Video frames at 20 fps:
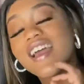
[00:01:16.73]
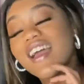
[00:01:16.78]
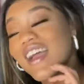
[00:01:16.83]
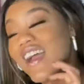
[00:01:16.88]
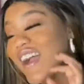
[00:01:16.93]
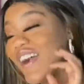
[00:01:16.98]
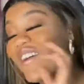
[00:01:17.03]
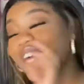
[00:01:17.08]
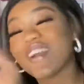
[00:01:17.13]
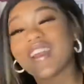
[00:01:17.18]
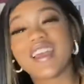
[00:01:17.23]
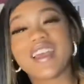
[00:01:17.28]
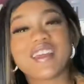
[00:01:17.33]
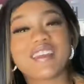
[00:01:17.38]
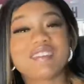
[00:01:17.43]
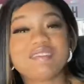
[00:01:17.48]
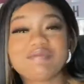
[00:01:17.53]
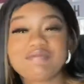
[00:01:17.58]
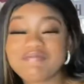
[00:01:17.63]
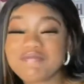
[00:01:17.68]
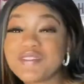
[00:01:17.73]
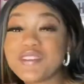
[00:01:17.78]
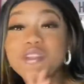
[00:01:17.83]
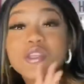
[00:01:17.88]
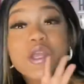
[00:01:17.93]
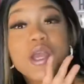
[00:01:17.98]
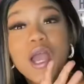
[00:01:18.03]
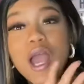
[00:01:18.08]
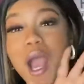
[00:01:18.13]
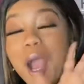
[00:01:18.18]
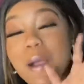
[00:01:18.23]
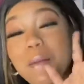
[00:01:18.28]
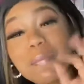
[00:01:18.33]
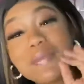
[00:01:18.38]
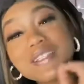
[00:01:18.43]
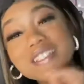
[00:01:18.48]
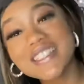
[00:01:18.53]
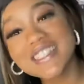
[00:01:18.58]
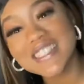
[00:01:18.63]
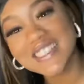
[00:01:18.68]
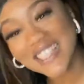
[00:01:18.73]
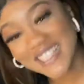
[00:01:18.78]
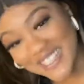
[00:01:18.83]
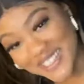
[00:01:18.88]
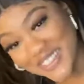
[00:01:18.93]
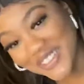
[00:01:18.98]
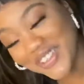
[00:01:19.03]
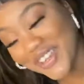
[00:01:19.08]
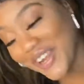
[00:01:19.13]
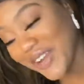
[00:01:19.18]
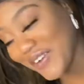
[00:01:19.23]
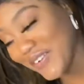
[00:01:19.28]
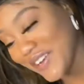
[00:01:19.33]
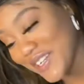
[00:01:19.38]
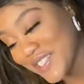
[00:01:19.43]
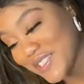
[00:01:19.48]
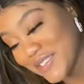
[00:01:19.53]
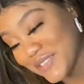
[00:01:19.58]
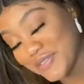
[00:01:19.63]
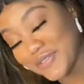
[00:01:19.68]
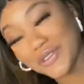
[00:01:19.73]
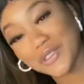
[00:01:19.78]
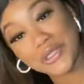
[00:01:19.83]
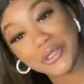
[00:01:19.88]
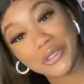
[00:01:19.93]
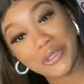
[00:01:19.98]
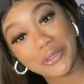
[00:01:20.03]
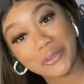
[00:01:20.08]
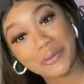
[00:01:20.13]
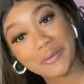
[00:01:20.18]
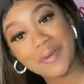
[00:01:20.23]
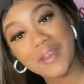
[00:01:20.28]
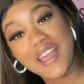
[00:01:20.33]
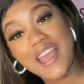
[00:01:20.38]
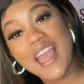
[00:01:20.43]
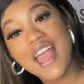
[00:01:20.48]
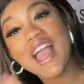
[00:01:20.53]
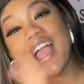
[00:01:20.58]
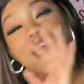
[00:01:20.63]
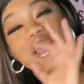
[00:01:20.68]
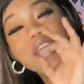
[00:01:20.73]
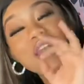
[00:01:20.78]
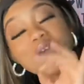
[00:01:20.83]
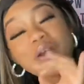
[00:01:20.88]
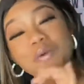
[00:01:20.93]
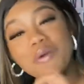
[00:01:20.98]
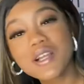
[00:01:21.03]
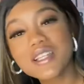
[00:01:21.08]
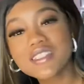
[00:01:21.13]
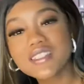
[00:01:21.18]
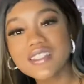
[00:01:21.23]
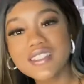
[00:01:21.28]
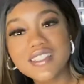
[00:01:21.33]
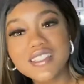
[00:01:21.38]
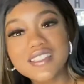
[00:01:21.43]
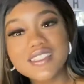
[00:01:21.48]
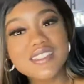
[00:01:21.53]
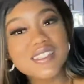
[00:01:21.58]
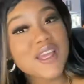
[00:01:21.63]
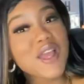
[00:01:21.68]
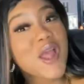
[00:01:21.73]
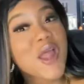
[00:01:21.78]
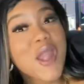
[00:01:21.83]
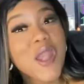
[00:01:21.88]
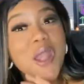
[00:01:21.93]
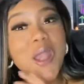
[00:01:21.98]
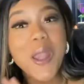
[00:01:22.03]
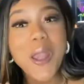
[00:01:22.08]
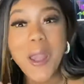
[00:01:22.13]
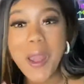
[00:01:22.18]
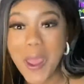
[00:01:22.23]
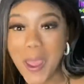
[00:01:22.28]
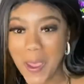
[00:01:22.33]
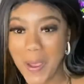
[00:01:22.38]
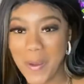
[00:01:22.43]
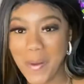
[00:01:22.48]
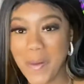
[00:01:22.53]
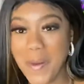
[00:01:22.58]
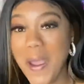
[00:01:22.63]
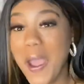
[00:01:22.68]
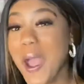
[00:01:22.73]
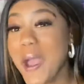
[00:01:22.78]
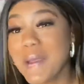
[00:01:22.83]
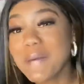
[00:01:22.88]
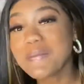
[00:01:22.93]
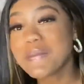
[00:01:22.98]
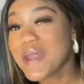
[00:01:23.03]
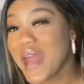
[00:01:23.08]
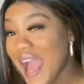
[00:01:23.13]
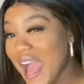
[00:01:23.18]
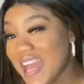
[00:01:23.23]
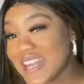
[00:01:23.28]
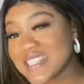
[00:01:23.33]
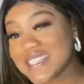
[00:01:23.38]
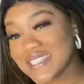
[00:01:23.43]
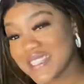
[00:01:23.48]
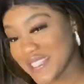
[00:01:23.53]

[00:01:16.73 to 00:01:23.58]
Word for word: okay, I'ma just answer that question for you. The question is, no, I'm not.